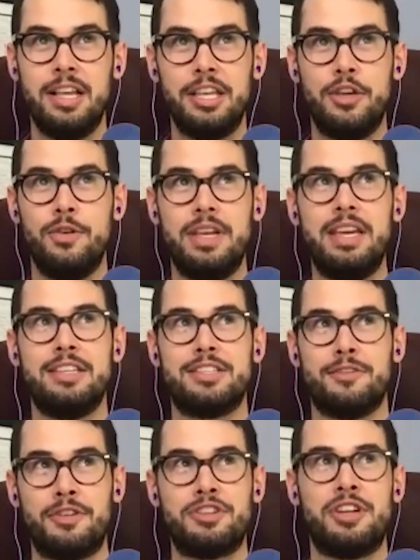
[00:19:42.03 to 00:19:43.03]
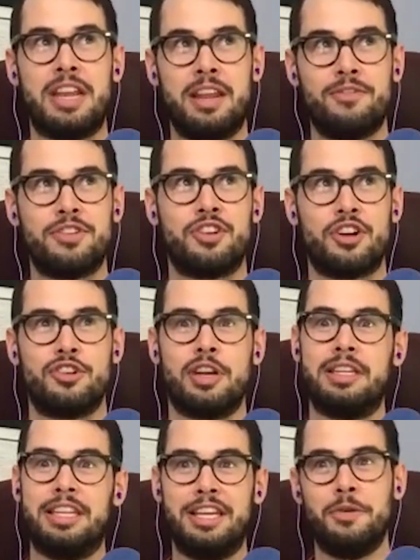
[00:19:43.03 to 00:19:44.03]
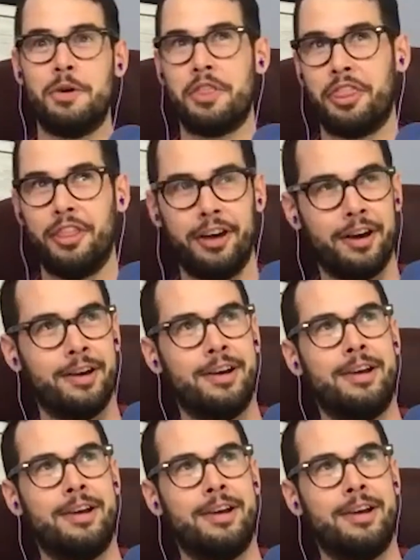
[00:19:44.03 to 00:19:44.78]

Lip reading: you need sufficient infrastructure to deal with the